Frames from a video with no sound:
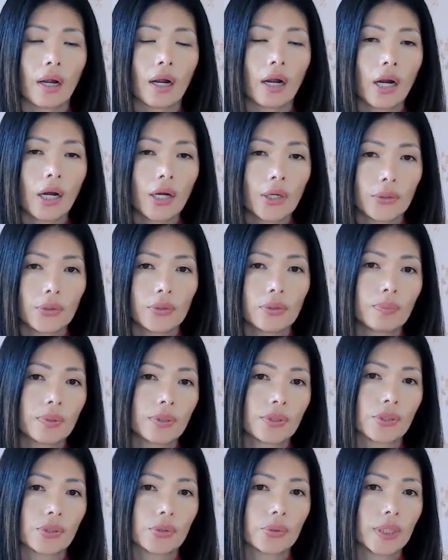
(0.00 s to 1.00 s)
Are you
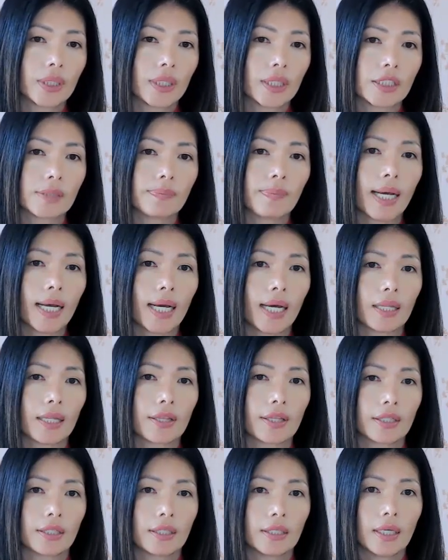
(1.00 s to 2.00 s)
pursuing this path
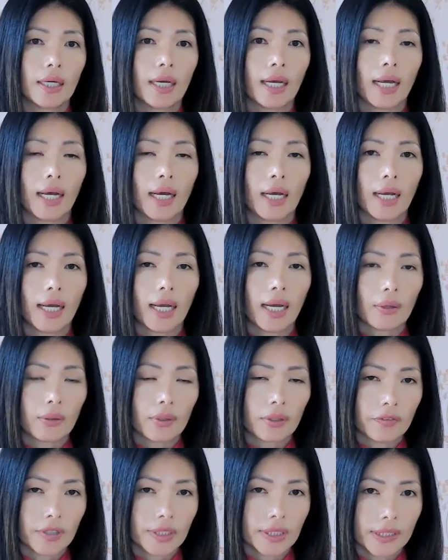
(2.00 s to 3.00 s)
out
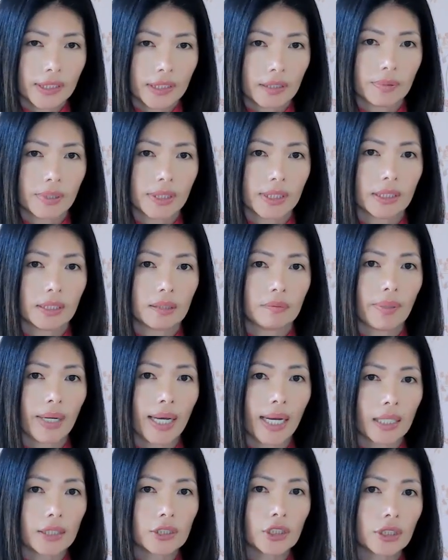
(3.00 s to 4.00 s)
of a deep-seated
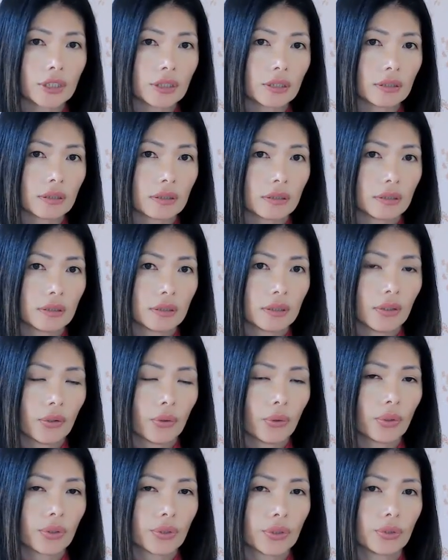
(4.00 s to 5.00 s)
passion
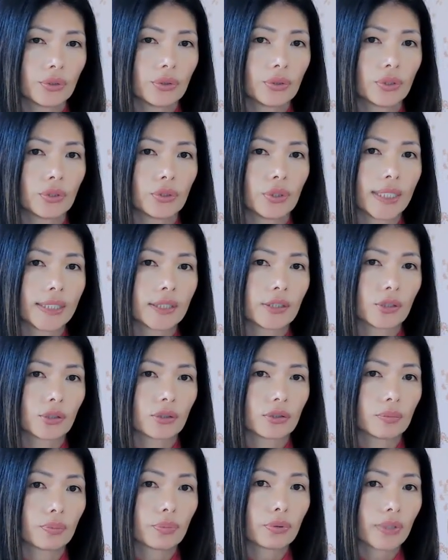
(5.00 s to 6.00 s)
or due to
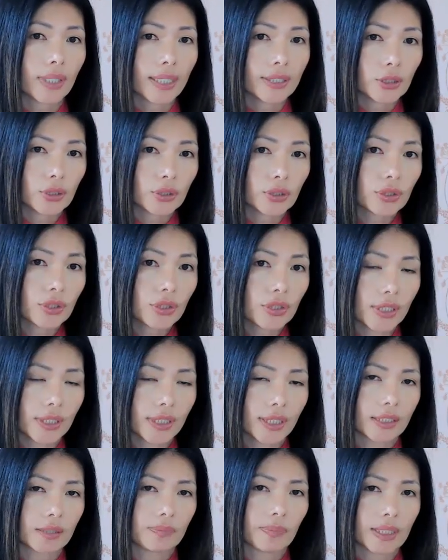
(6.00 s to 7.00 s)
external pressures and
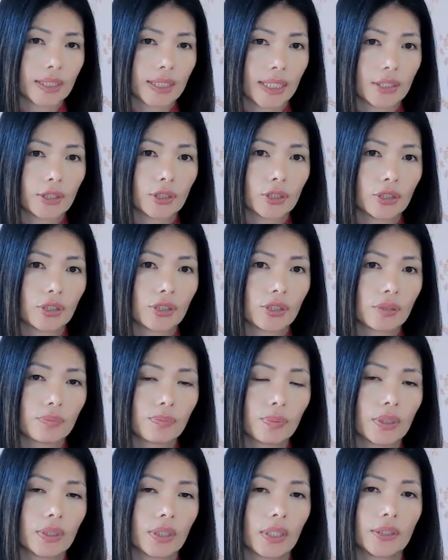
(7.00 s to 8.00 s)
expectations
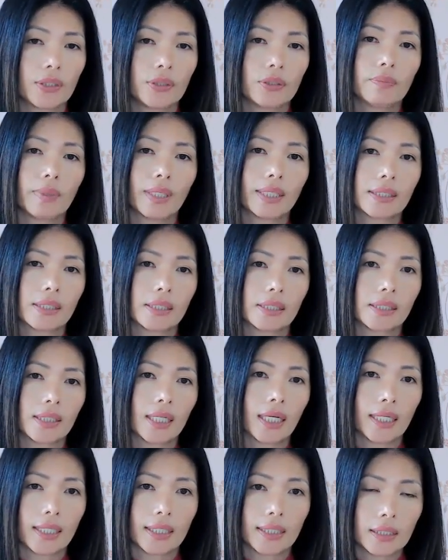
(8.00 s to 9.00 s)
put on you by
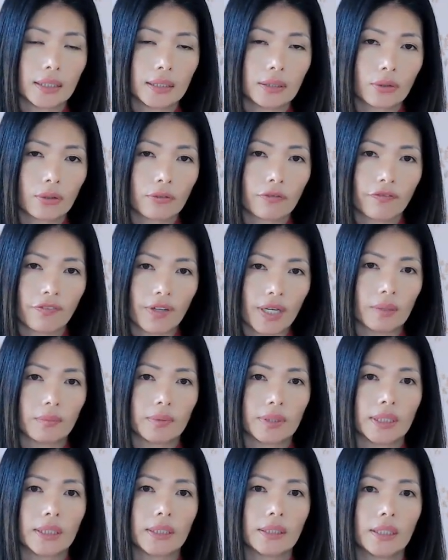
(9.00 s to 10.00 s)
society or
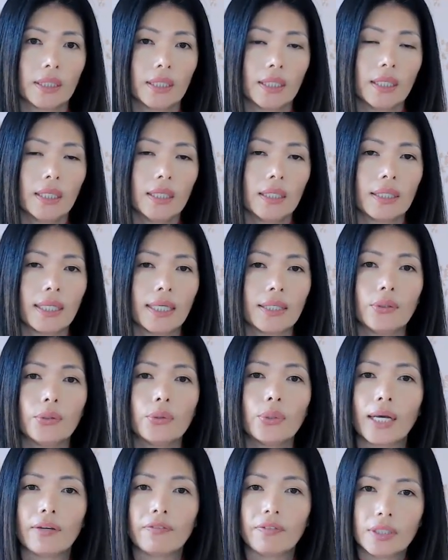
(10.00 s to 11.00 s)
family that you
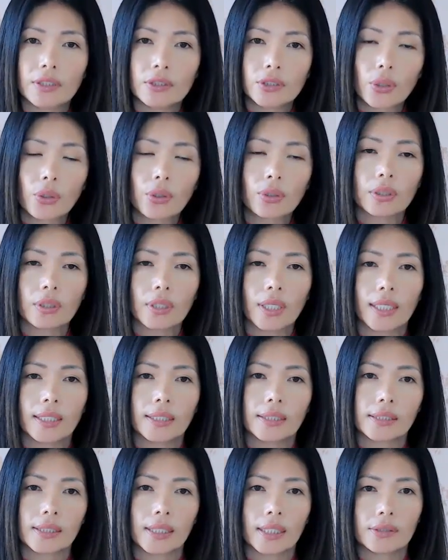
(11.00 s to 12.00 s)
have
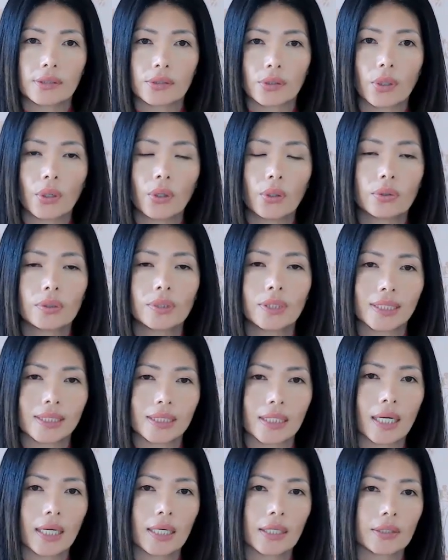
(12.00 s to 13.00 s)
internalized as your own
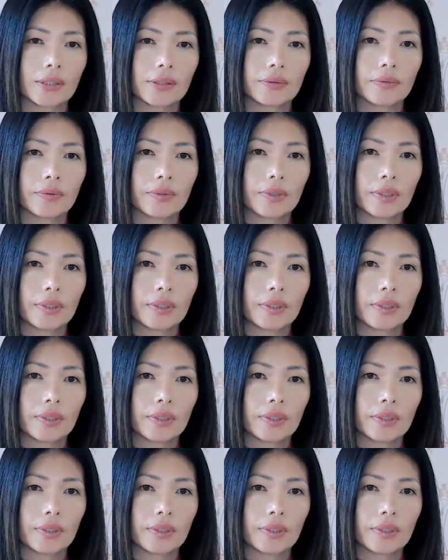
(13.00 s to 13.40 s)
desire?